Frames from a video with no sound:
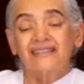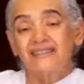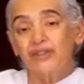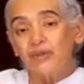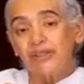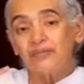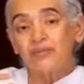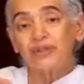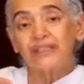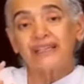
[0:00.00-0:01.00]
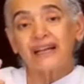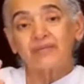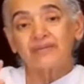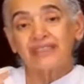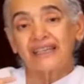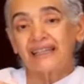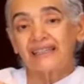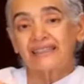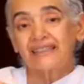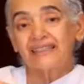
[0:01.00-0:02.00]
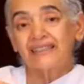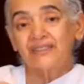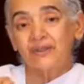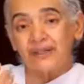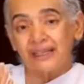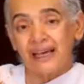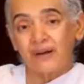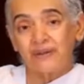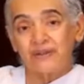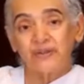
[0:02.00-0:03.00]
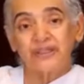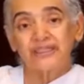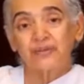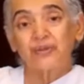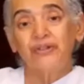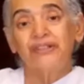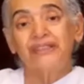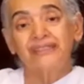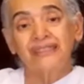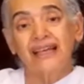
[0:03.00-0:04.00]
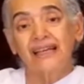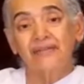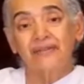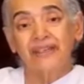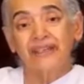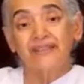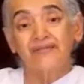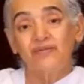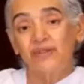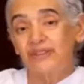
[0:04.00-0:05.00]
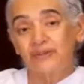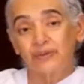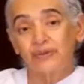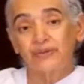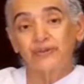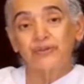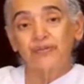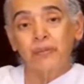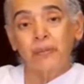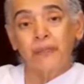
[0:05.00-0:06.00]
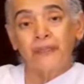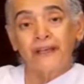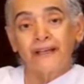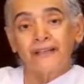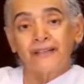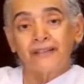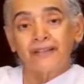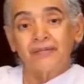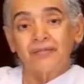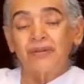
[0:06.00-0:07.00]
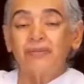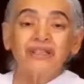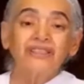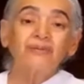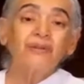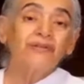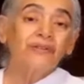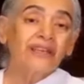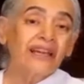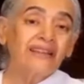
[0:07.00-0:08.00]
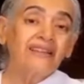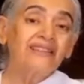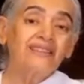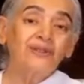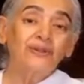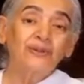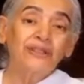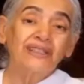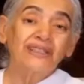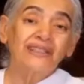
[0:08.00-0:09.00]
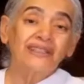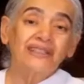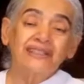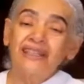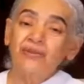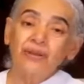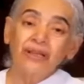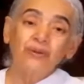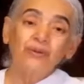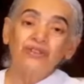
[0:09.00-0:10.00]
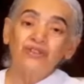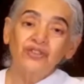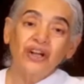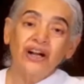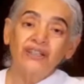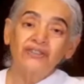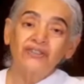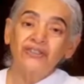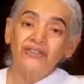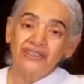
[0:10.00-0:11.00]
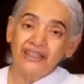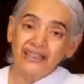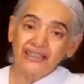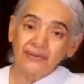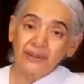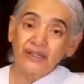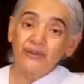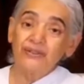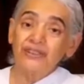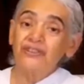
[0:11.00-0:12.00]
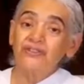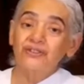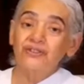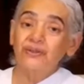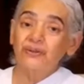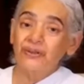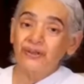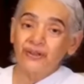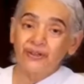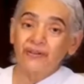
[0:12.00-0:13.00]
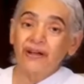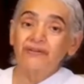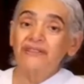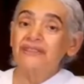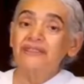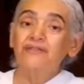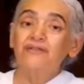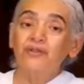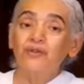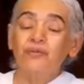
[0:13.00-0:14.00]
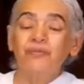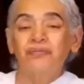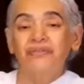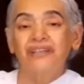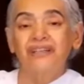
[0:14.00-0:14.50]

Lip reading: Soul and body come together to allow us to experience life here, which is beautiful. But because we forget the soul, then we lose charge and we lose control of our physical form.